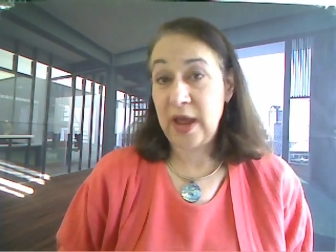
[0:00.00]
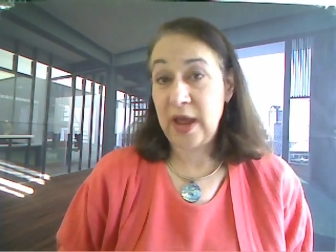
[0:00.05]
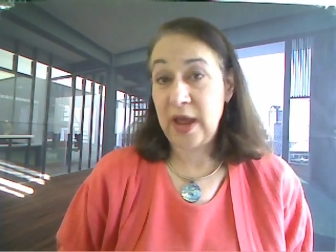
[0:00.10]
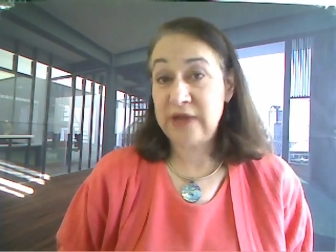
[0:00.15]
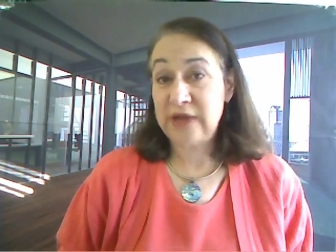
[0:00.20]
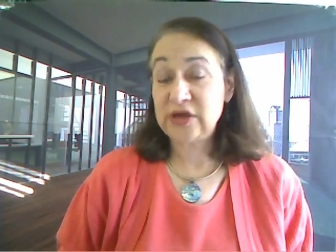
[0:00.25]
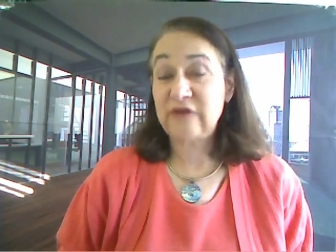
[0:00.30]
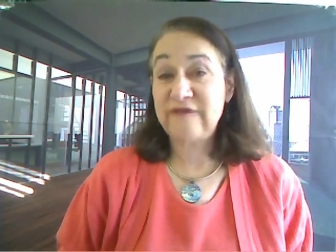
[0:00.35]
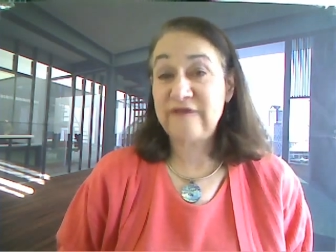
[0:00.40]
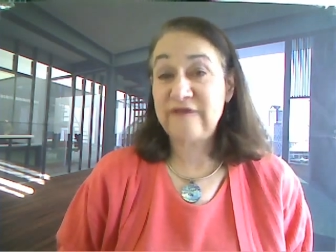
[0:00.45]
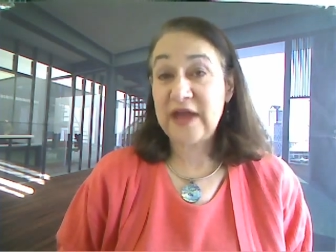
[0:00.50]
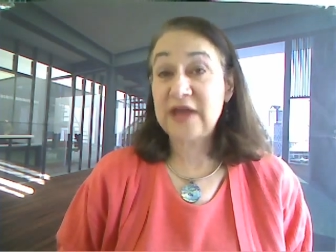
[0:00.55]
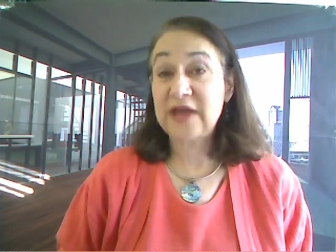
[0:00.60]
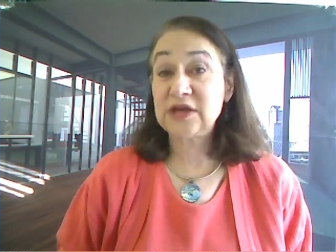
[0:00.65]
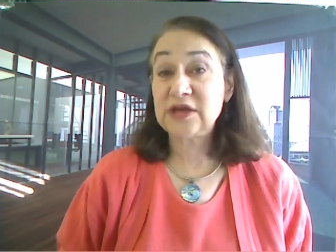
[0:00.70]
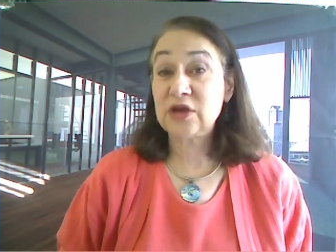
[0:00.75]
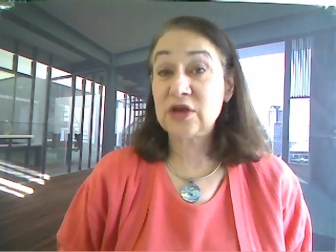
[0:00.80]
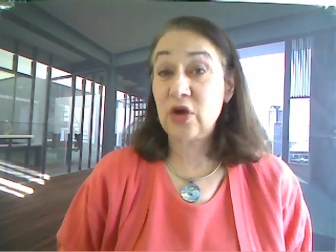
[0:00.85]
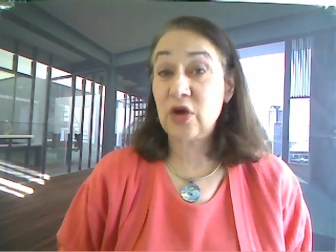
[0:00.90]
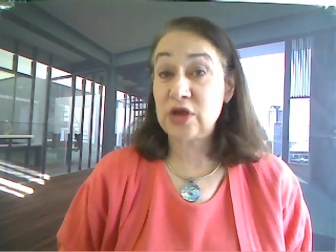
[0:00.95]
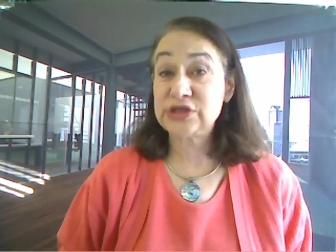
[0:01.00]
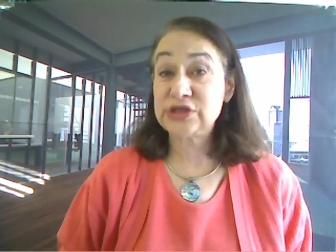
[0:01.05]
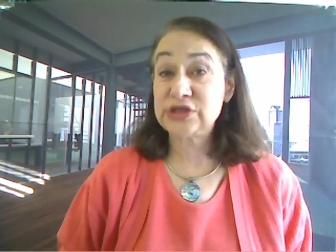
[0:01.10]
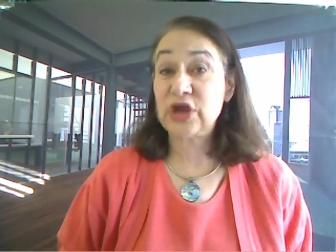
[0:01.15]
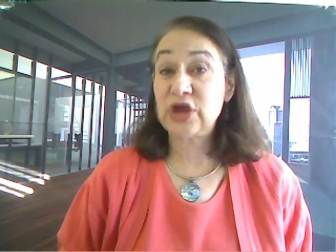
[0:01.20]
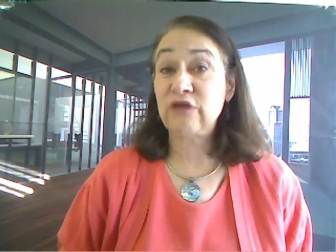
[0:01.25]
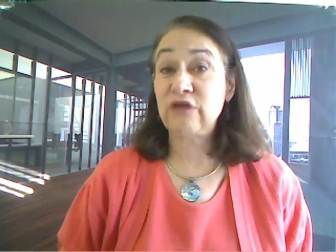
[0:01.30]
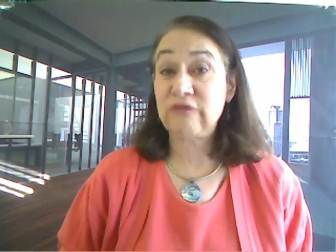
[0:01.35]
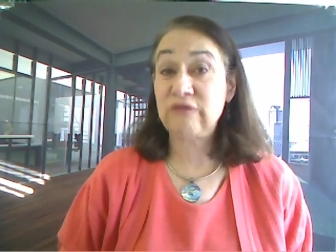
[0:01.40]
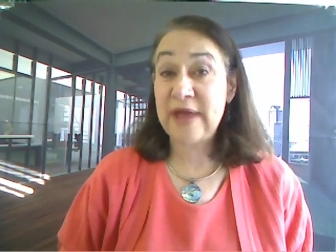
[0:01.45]
Antal Fekete
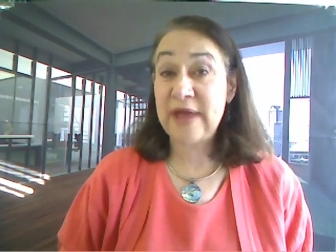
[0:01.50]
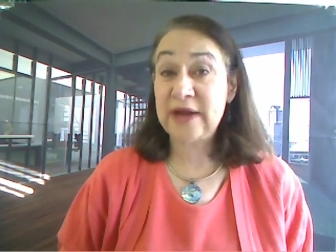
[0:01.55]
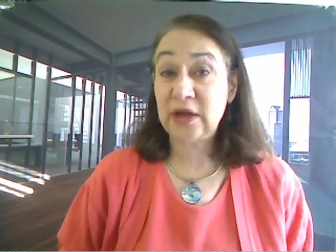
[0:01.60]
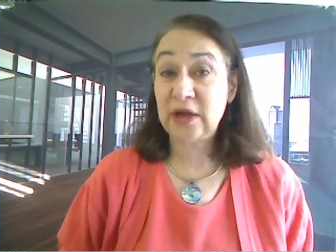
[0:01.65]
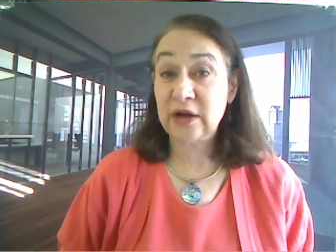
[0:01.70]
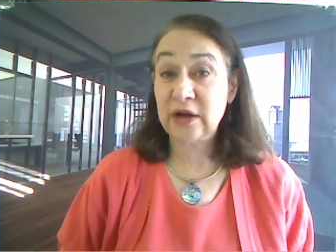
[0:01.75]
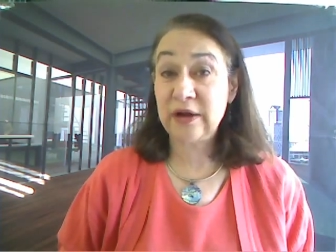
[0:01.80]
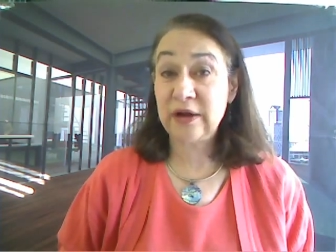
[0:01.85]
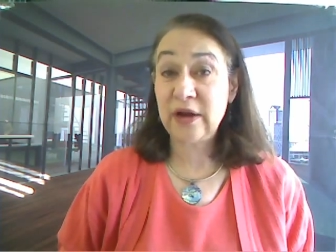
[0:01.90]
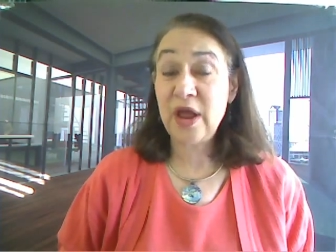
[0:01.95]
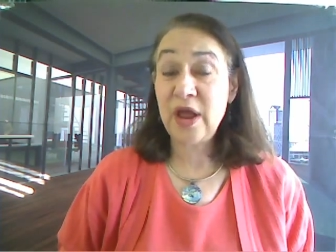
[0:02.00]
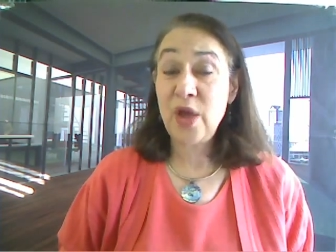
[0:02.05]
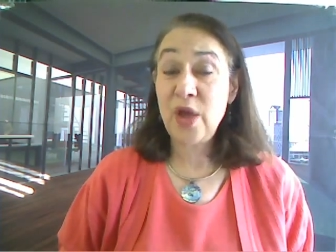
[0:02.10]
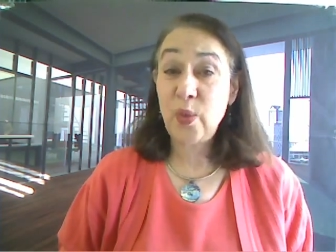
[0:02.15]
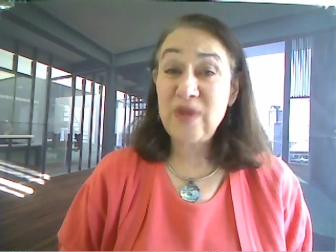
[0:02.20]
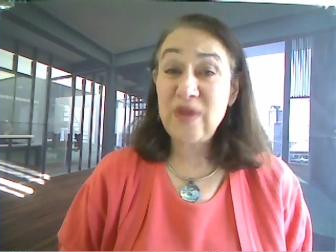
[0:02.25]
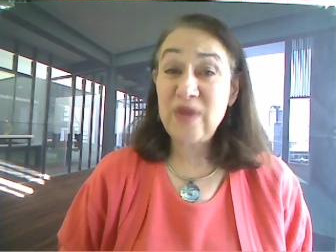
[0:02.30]
calls a red alert.